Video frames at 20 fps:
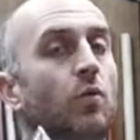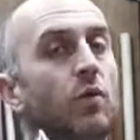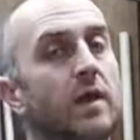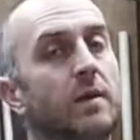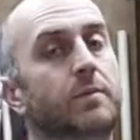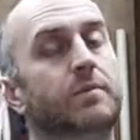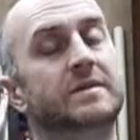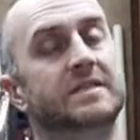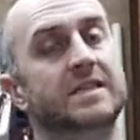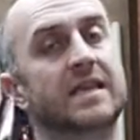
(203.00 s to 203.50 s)
we
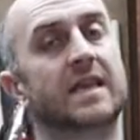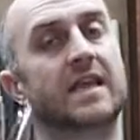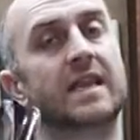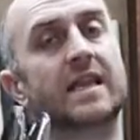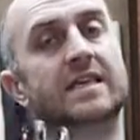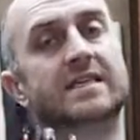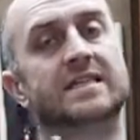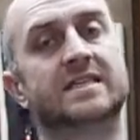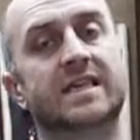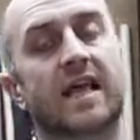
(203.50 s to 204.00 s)

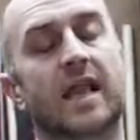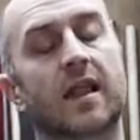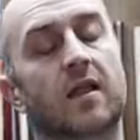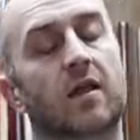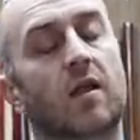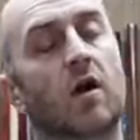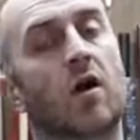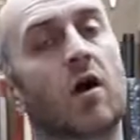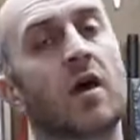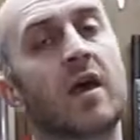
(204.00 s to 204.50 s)
particularly sell a
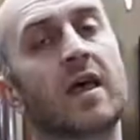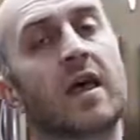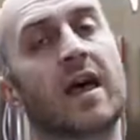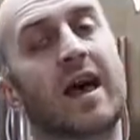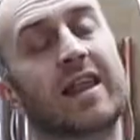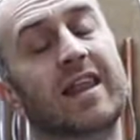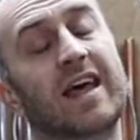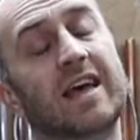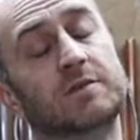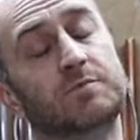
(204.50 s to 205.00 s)
lot,
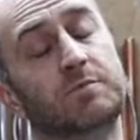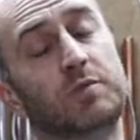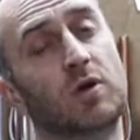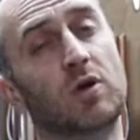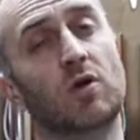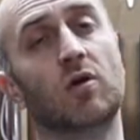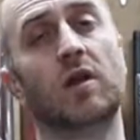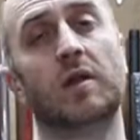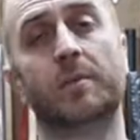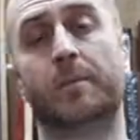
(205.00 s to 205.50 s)
and that's
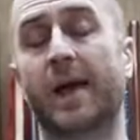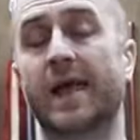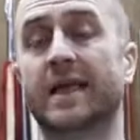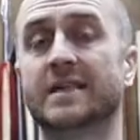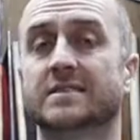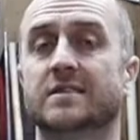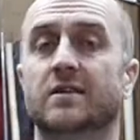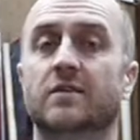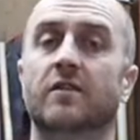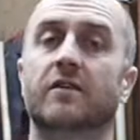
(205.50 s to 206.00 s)
purely
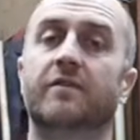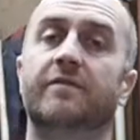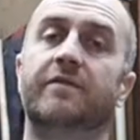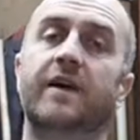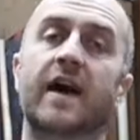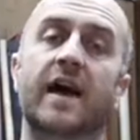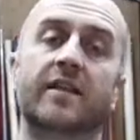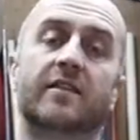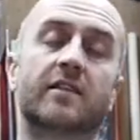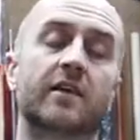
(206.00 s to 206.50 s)
based on the
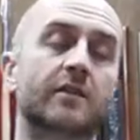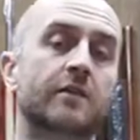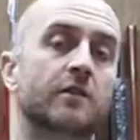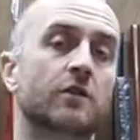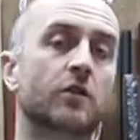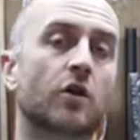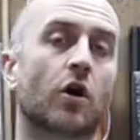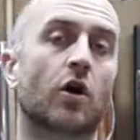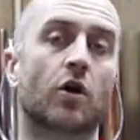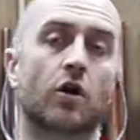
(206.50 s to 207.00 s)
fact that
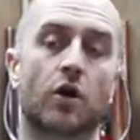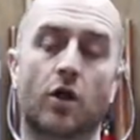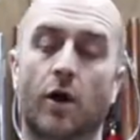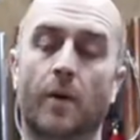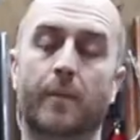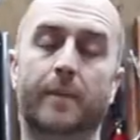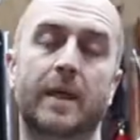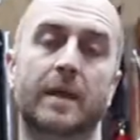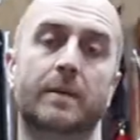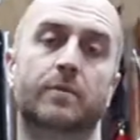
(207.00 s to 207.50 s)
not a lot
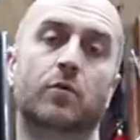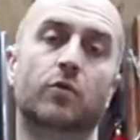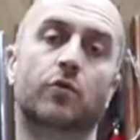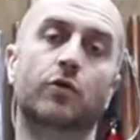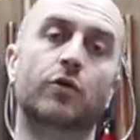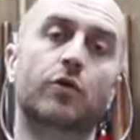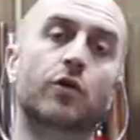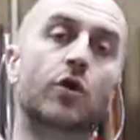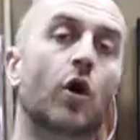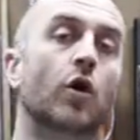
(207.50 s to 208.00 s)
of people
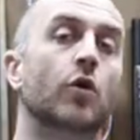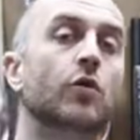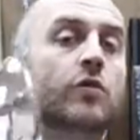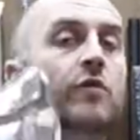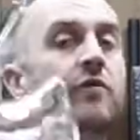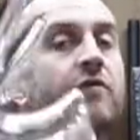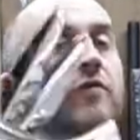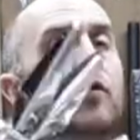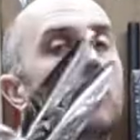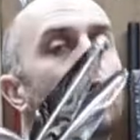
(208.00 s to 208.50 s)
know
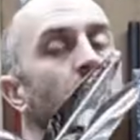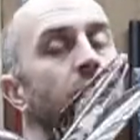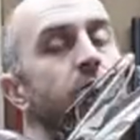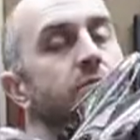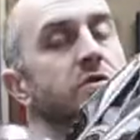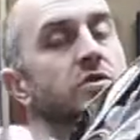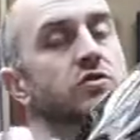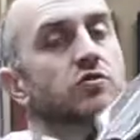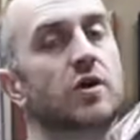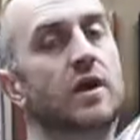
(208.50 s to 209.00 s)
the
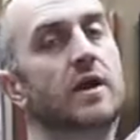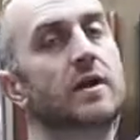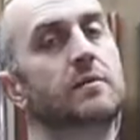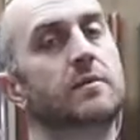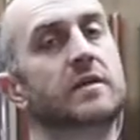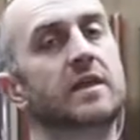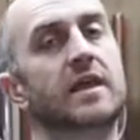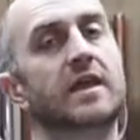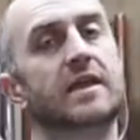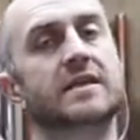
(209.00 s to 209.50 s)
forms training
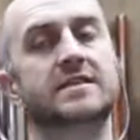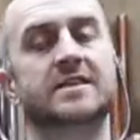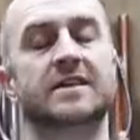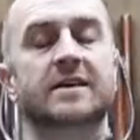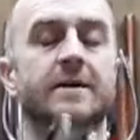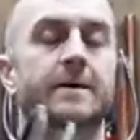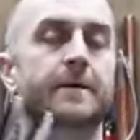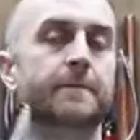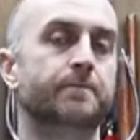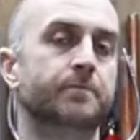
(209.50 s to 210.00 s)
with these,
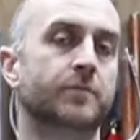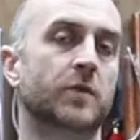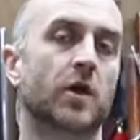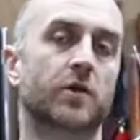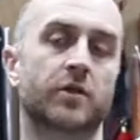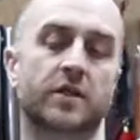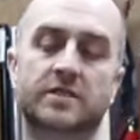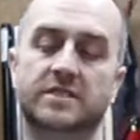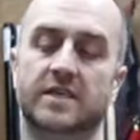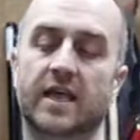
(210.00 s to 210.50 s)

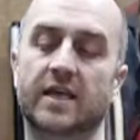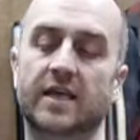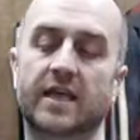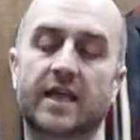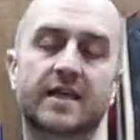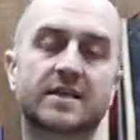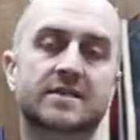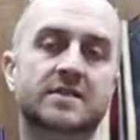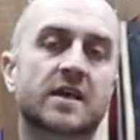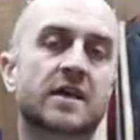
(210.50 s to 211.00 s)
know the
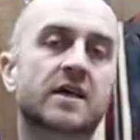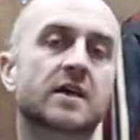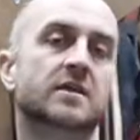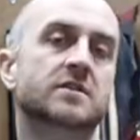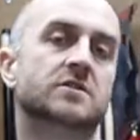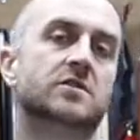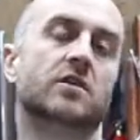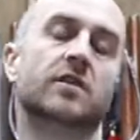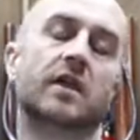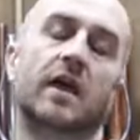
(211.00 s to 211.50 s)
techniques,
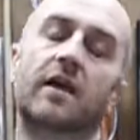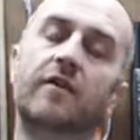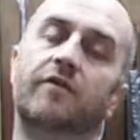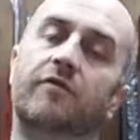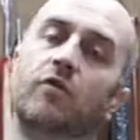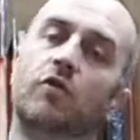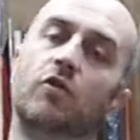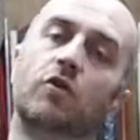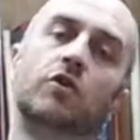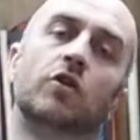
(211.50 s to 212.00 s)
so
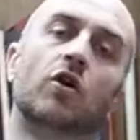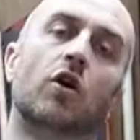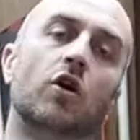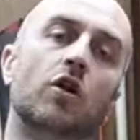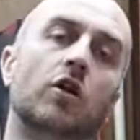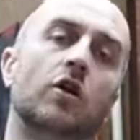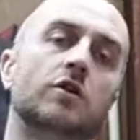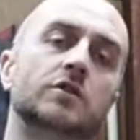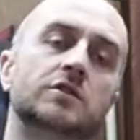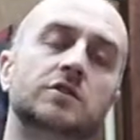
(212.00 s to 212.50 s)
therefore not a
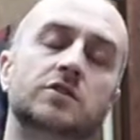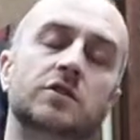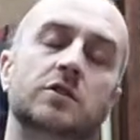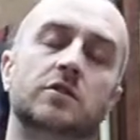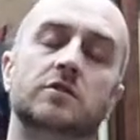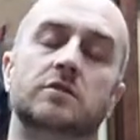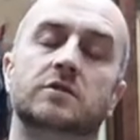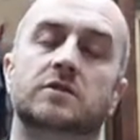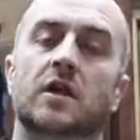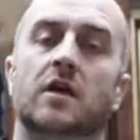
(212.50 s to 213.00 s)
lot of
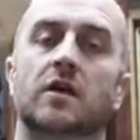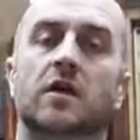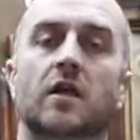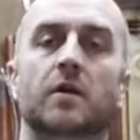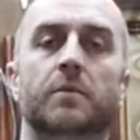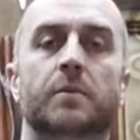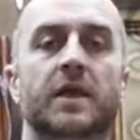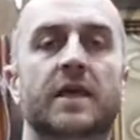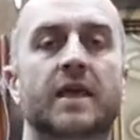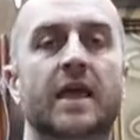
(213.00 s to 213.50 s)
students are going
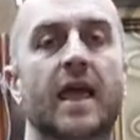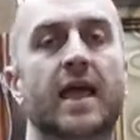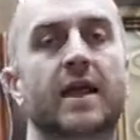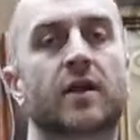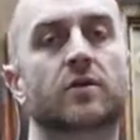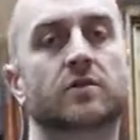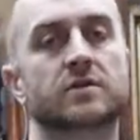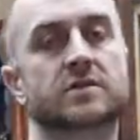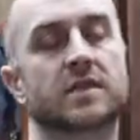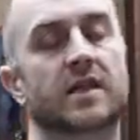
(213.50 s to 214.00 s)
to be getting
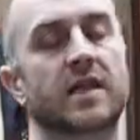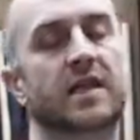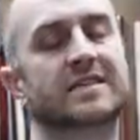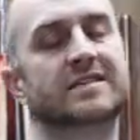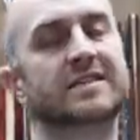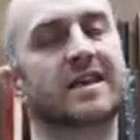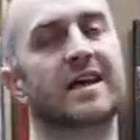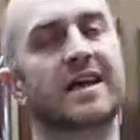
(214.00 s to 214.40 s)
onto this.